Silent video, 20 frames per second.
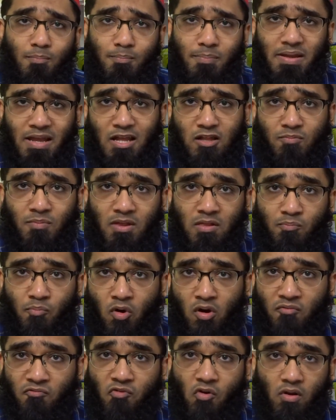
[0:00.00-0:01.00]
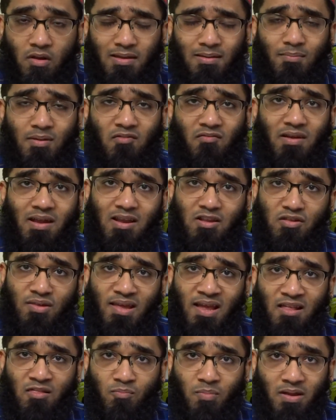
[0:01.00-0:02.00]
PHP is more forgiving where
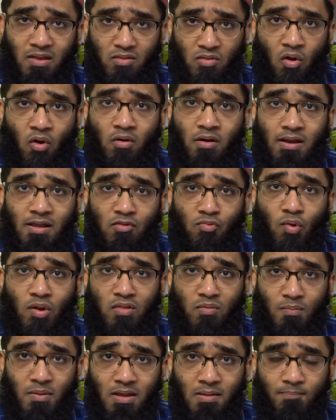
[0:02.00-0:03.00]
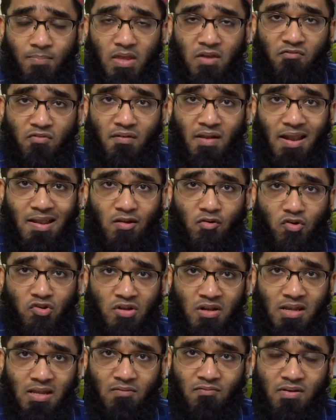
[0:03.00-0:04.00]
JSP is not. It was me. If you have any
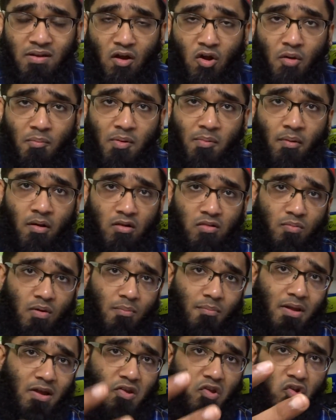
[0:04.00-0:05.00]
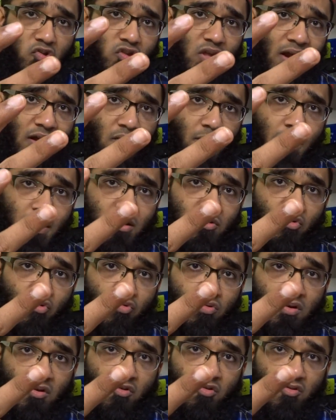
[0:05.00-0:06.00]
question, leave in the comment box below. Make sure to check out my
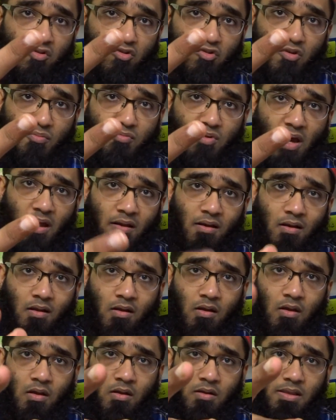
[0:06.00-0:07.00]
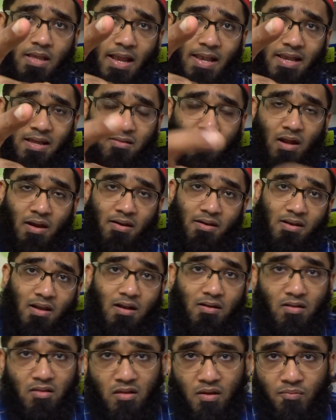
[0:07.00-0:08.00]
two new YouTube channel. The links are in the
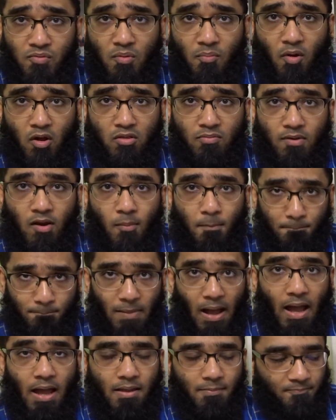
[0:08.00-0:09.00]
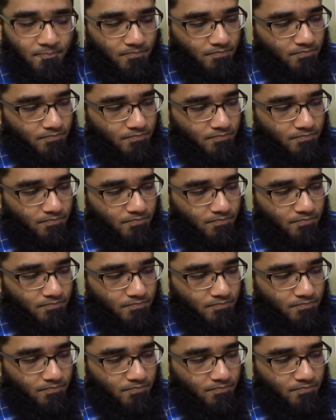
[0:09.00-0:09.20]
description box below. Bye.